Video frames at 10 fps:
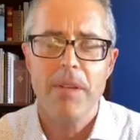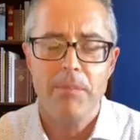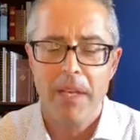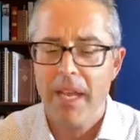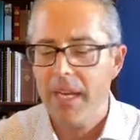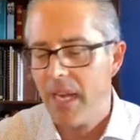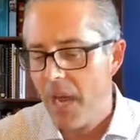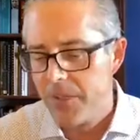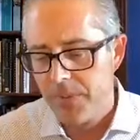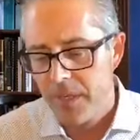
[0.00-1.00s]
that played, and
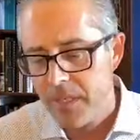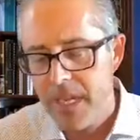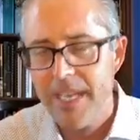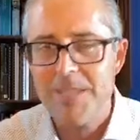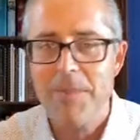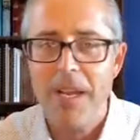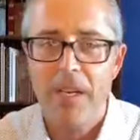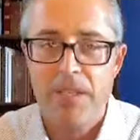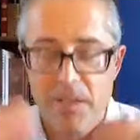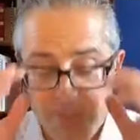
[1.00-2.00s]
I was one of the day
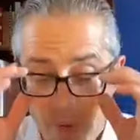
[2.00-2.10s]
speakers. I was